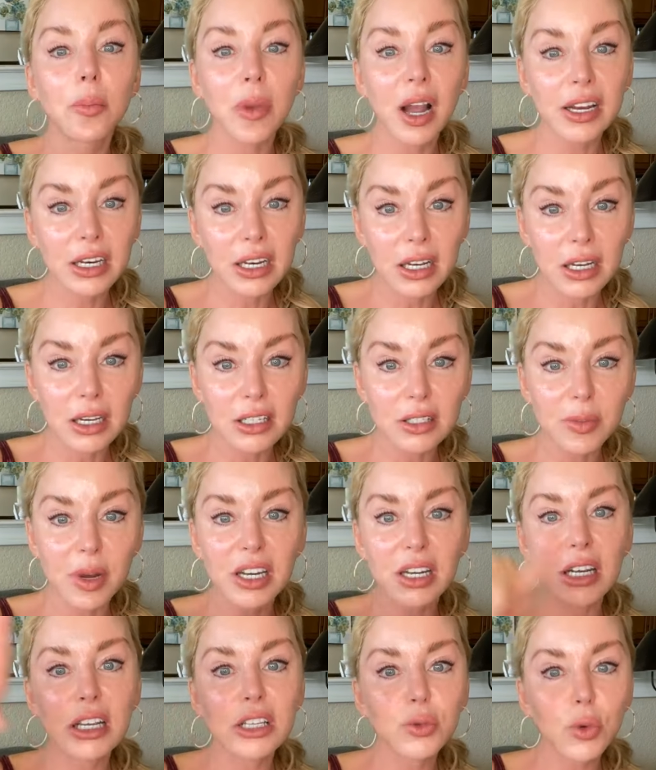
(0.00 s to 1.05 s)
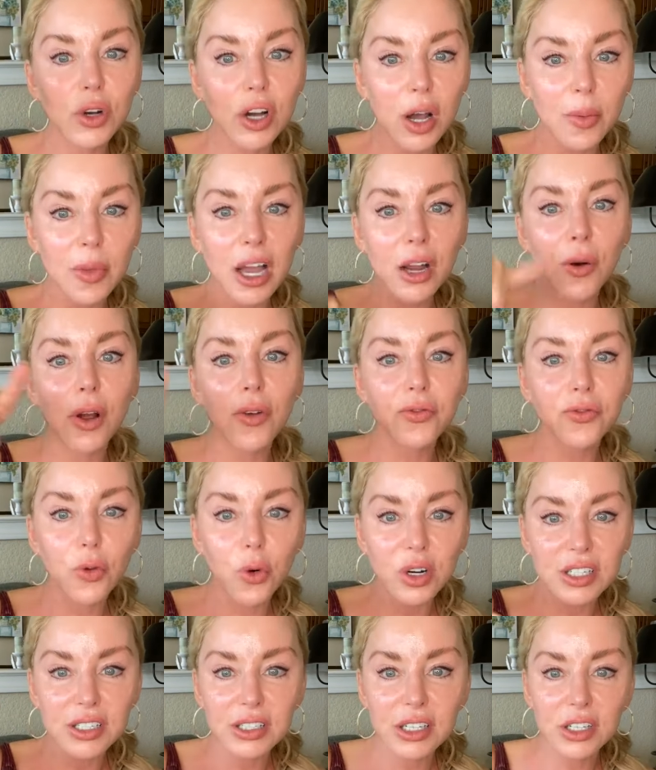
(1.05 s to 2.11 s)
my knees. My knees will come back around
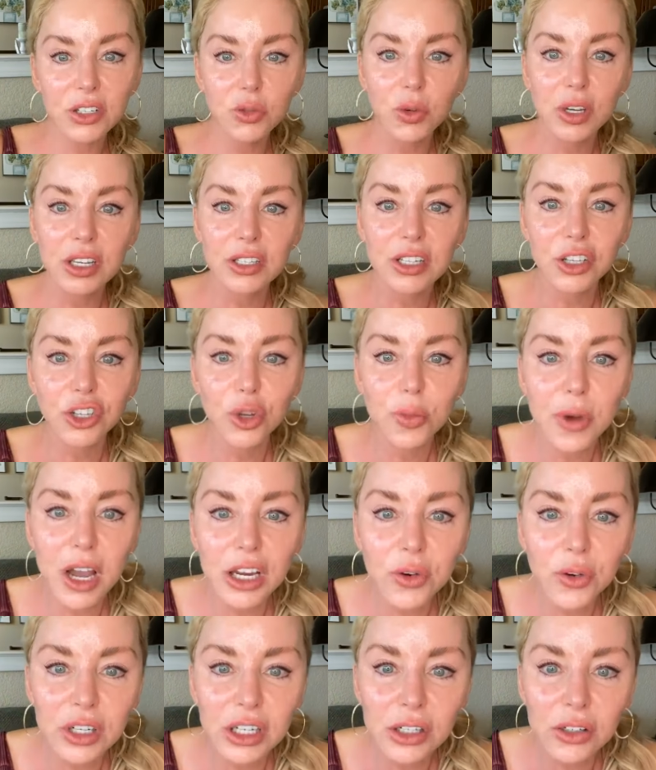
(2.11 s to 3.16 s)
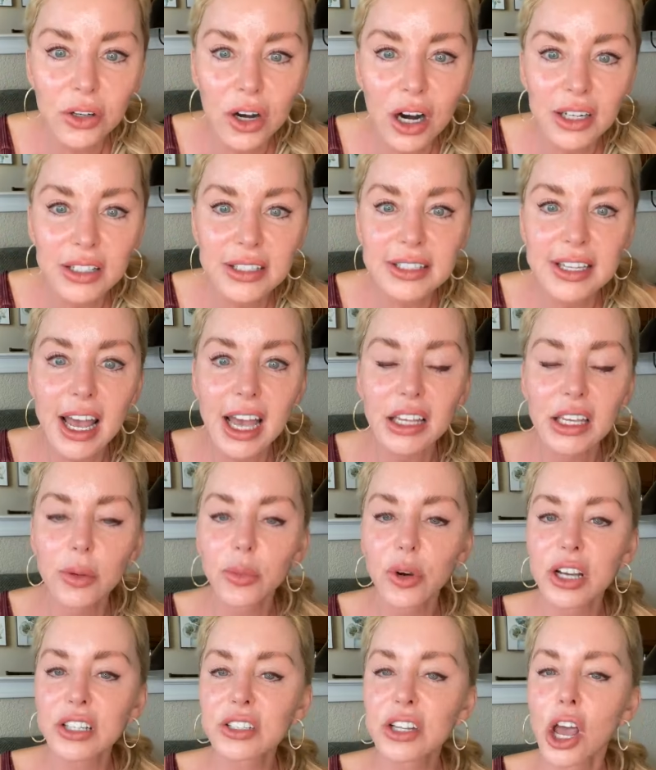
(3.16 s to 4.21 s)
four to six weeks. Can you microneedle on
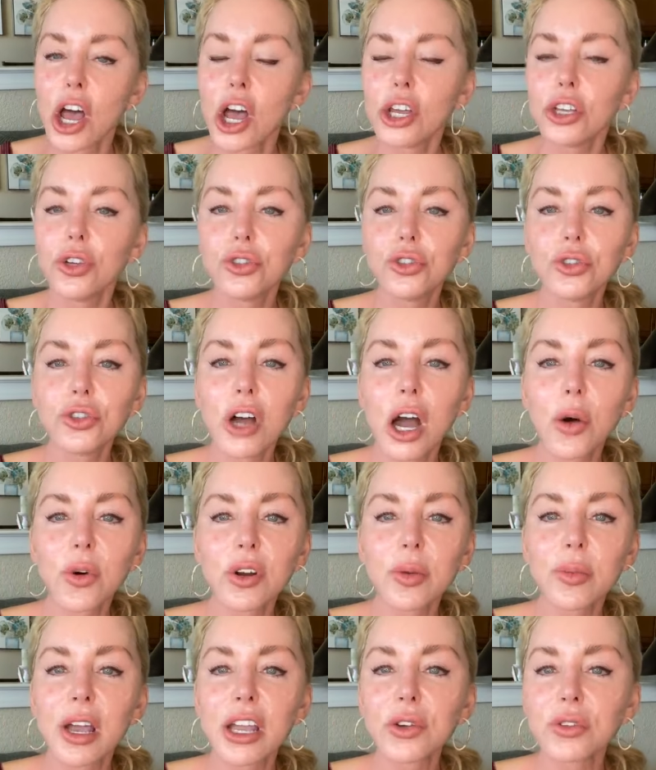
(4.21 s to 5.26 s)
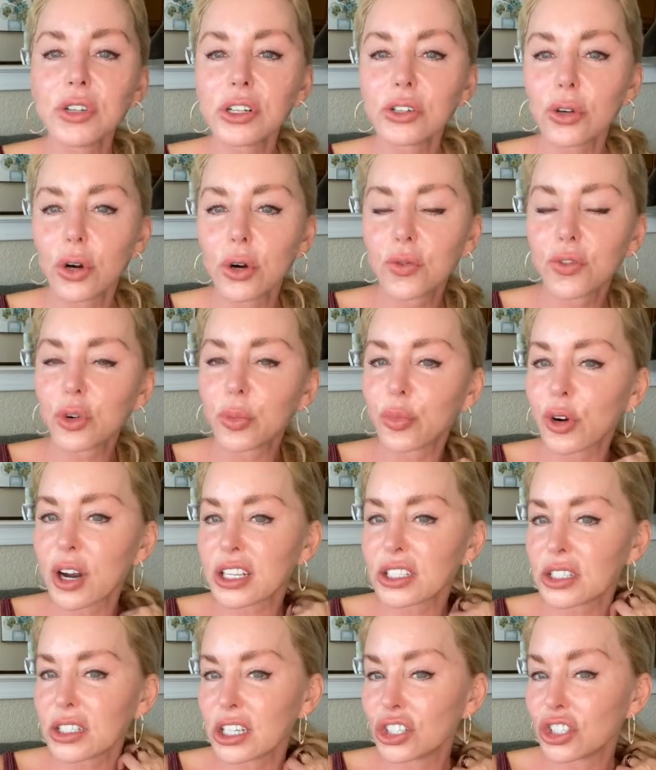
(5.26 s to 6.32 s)
sagging breasts? You do not want to microneedle over
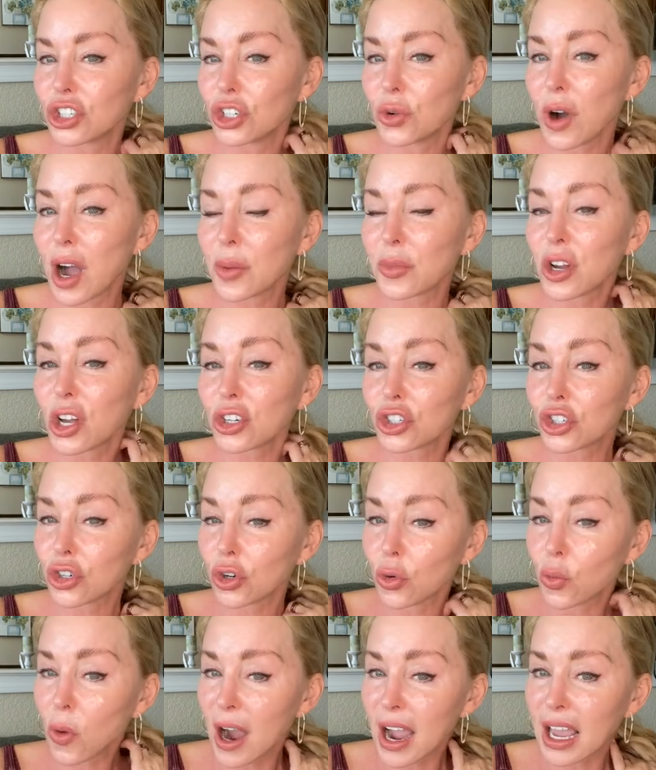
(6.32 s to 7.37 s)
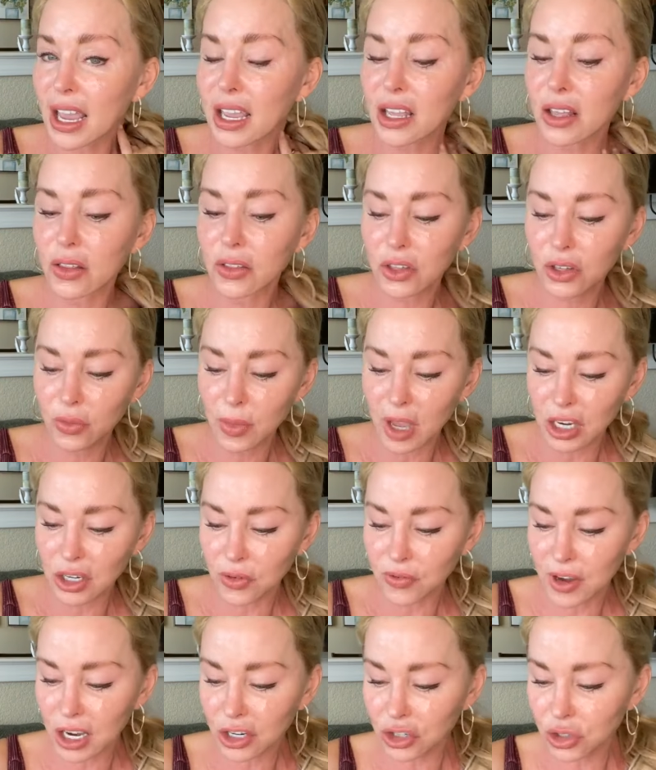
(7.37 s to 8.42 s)
breast tissue. I'm not sure why the
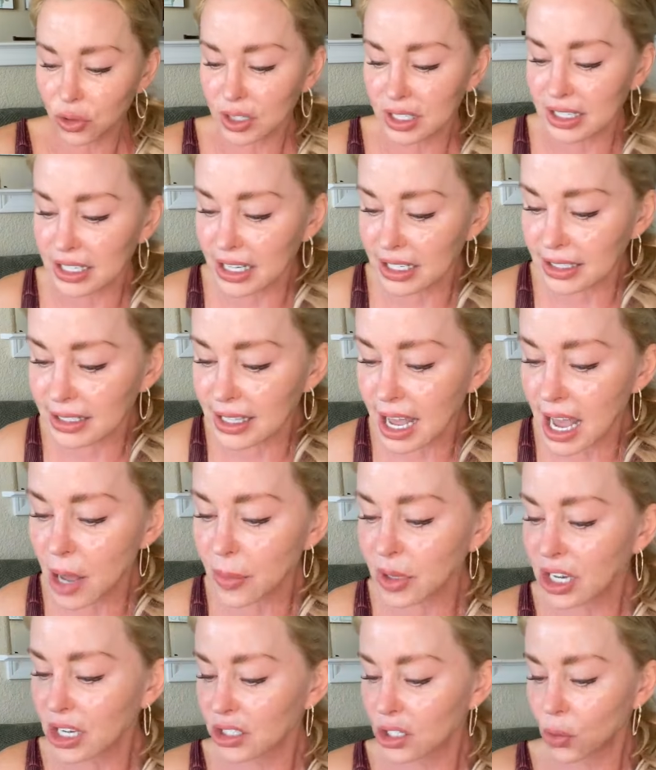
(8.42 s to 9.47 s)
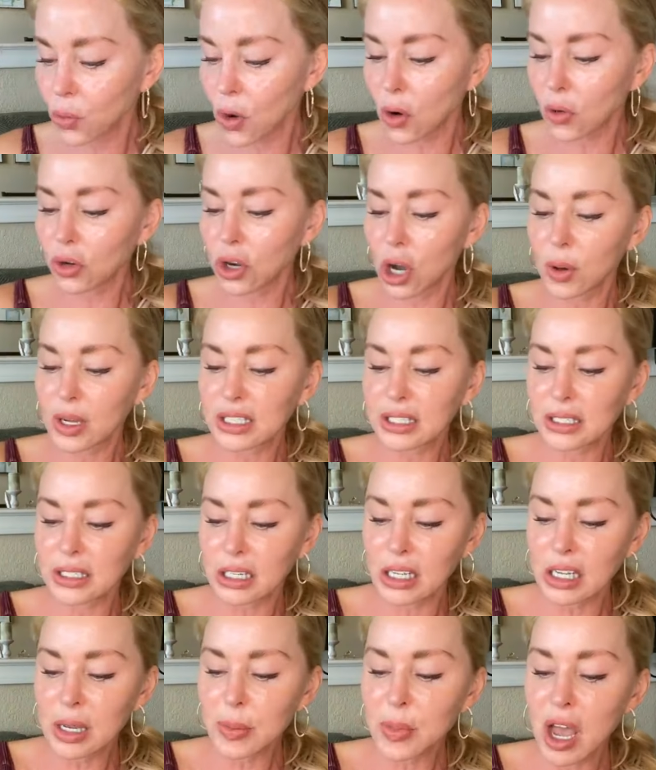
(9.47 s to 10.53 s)
manufacturer says that because it won't go as
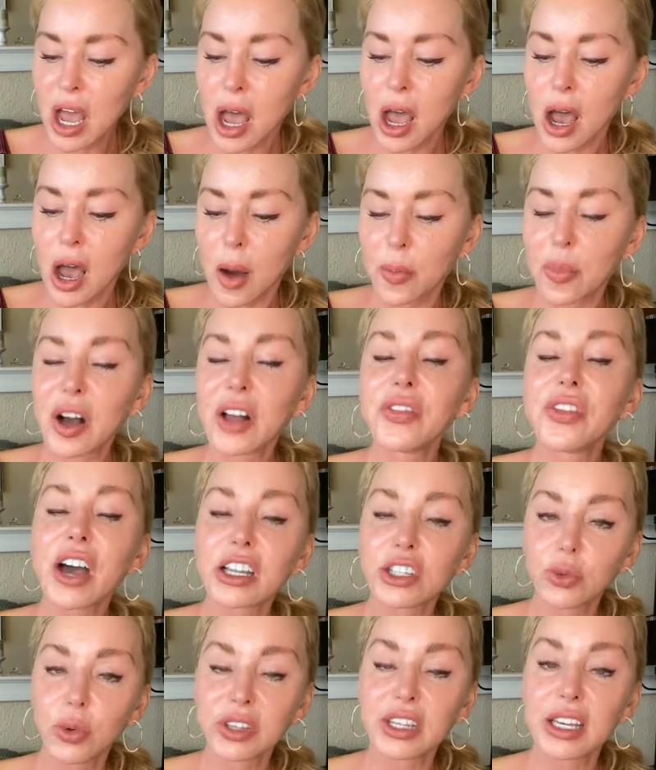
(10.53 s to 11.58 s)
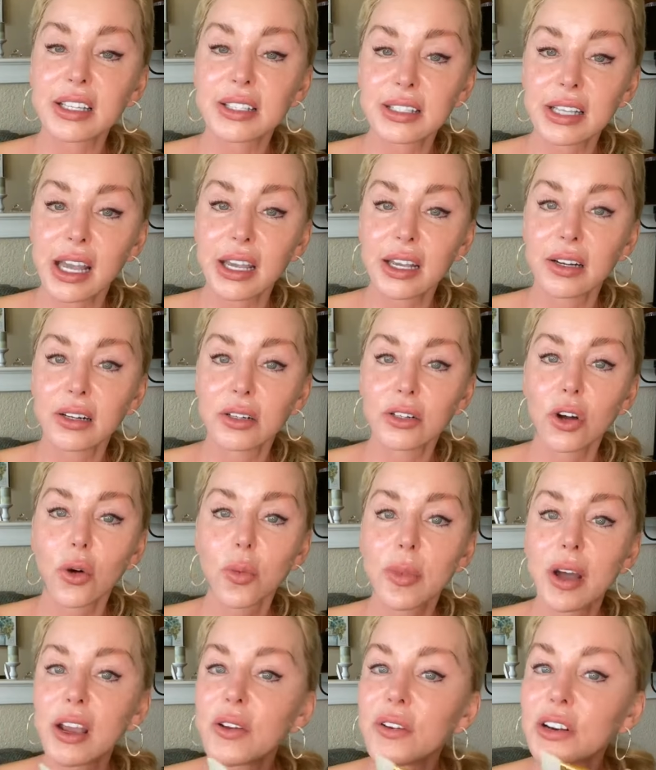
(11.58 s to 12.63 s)
deep, but that's what they say.
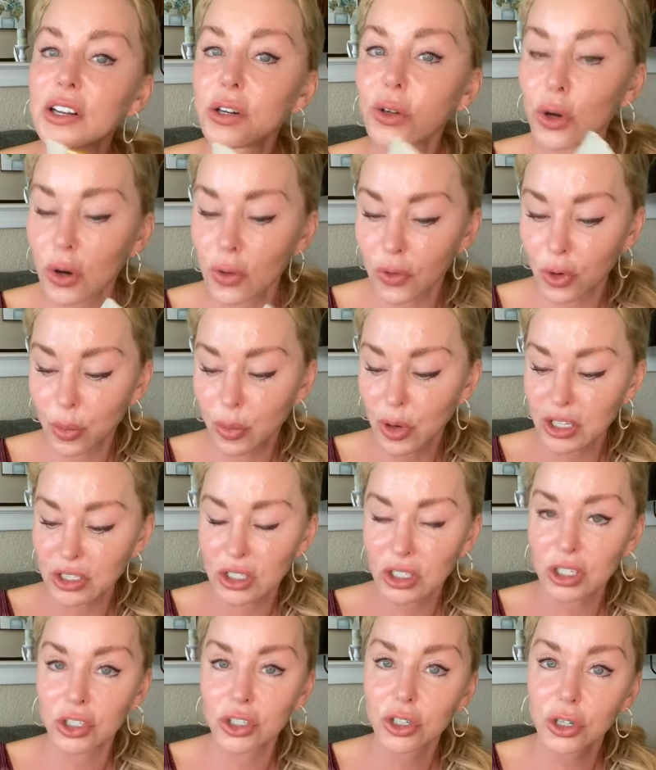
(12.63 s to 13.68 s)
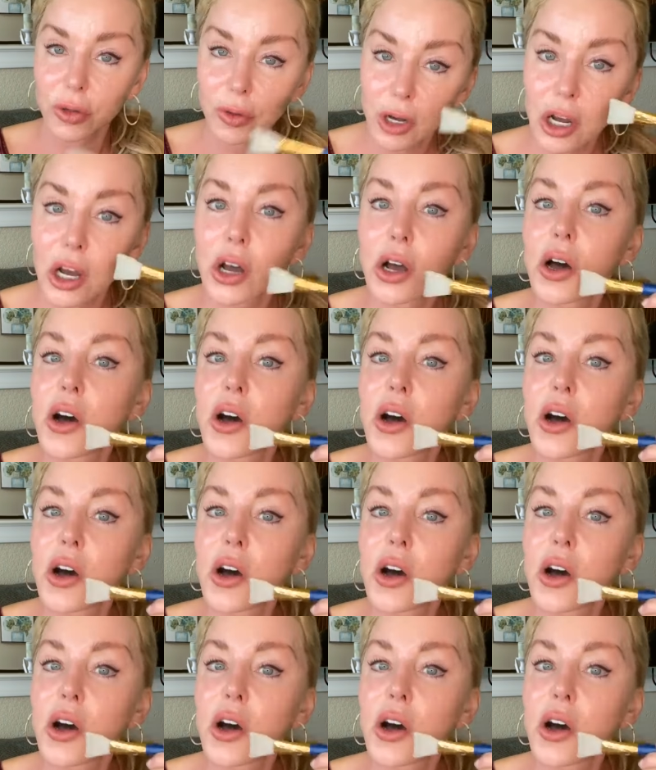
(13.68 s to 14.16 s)
Don't microneedle over breast tissue.